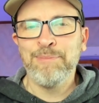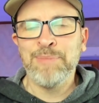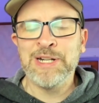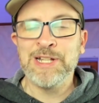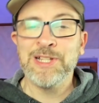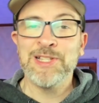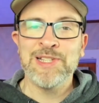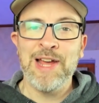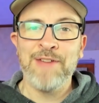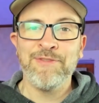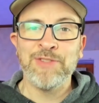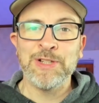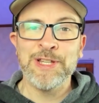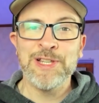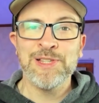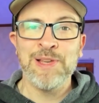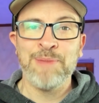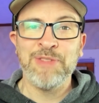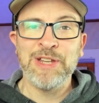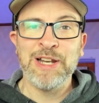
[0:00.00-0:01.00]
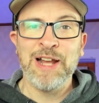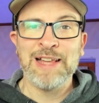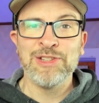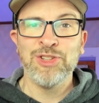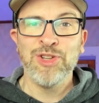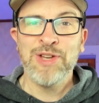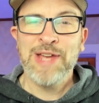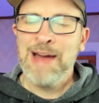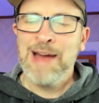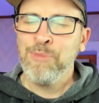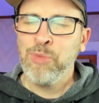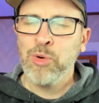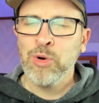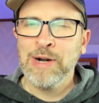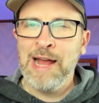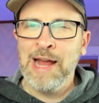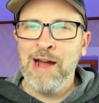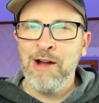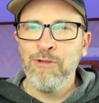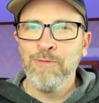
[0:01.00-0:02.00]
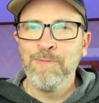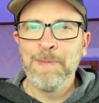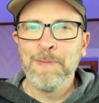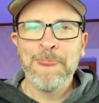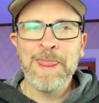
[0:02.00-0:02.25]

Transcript: but it's definitely something I look at more now